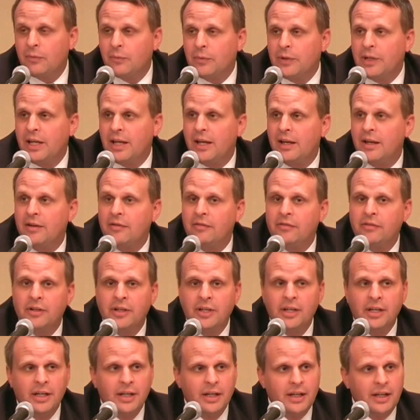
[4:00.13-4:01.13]
that, we
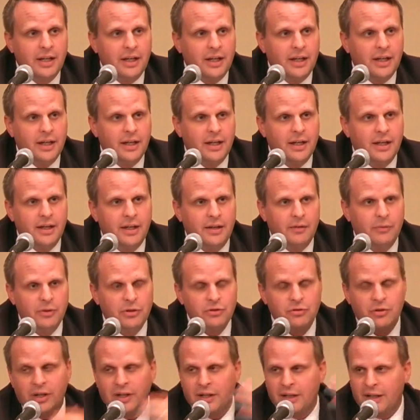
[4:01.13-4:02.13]

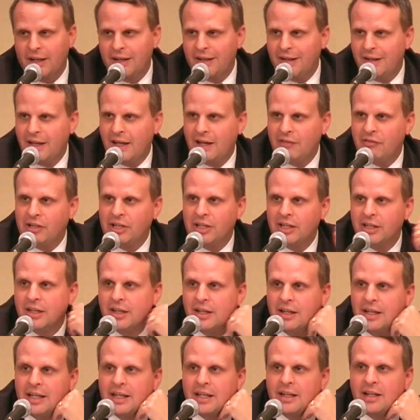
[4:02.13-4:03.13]
try to have a
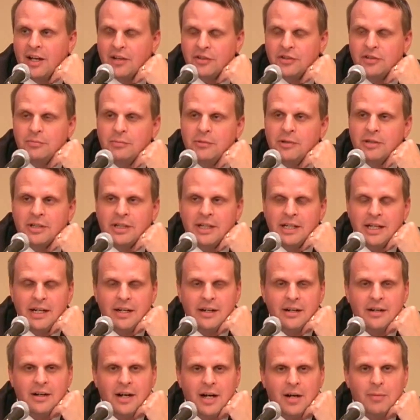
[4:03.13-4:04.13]
customer
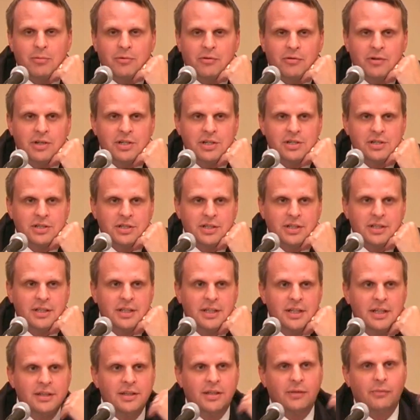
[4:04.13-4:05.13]
care
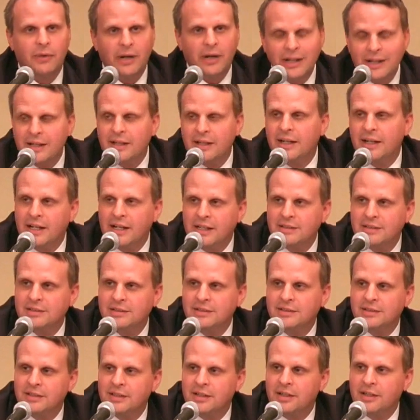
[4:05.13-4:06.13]
operation that
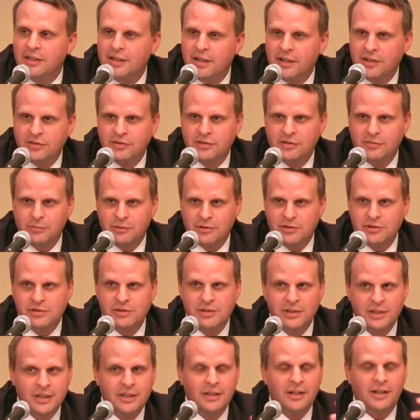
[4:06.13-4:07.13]
recognizes that our
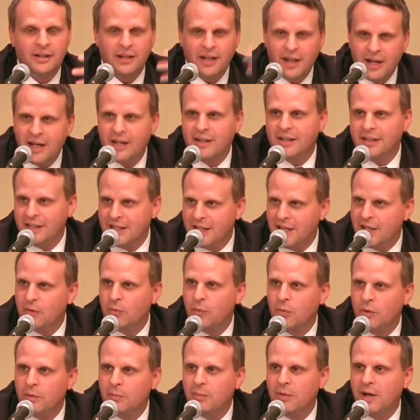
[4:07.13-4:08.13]
customers are not,
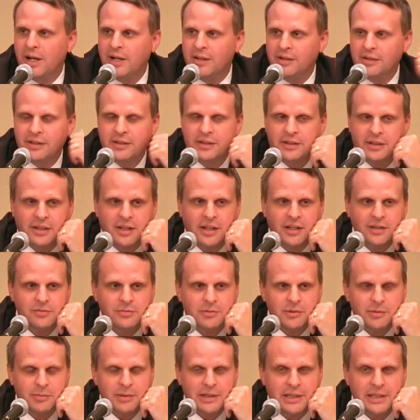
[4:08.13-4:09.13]
again, one monolithic
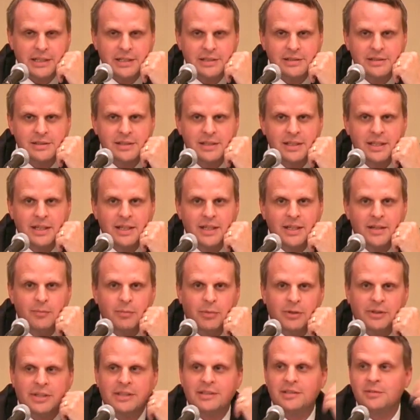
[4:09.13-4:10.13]
customer base,
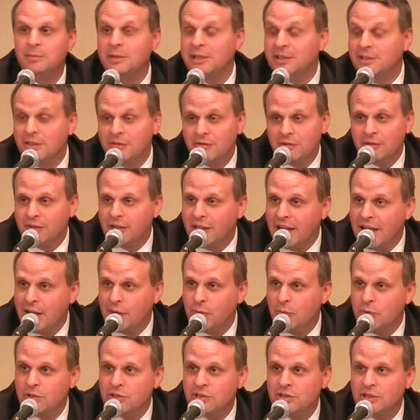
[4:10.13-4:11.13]
but they speak different
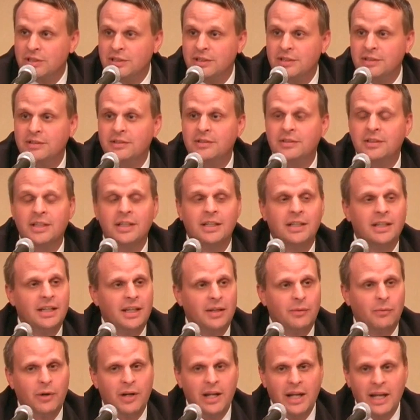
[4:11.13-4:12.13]
languages
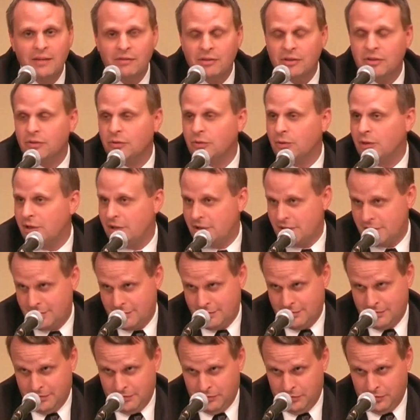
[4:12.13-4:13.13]
and what have you. So our
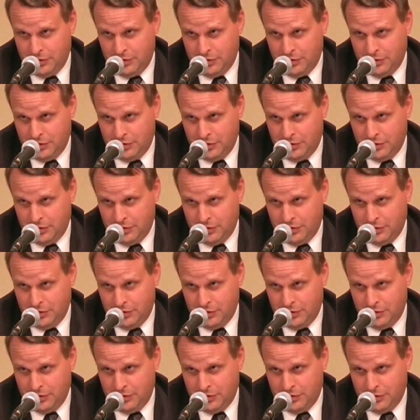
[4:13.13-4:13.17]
